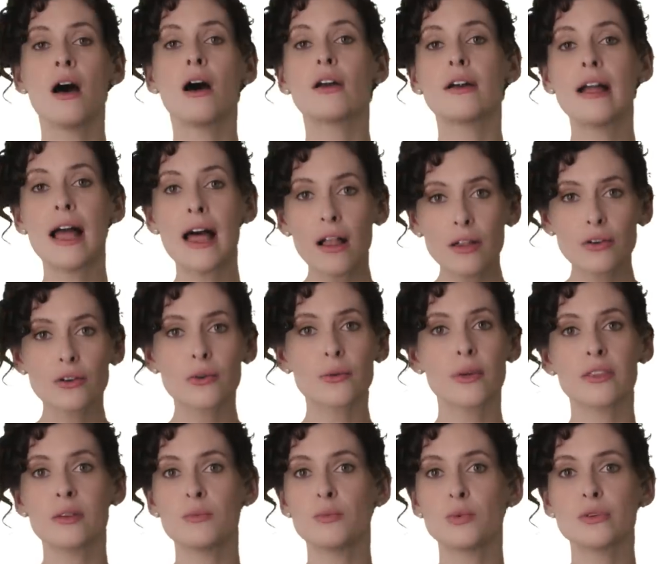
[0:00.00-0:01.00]
our
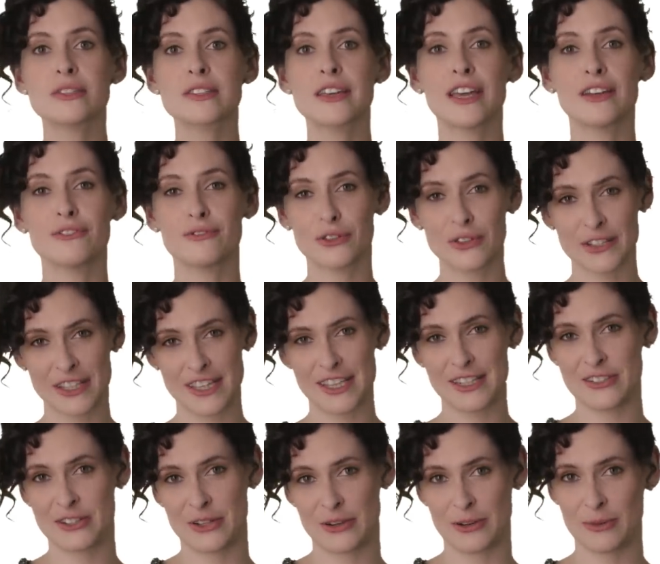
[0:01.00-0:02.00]
algorithm will scan for
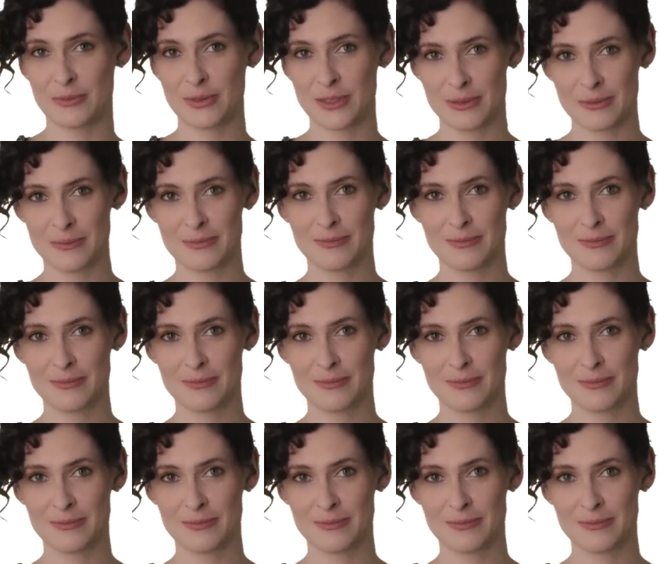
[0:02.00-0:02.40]
key terms.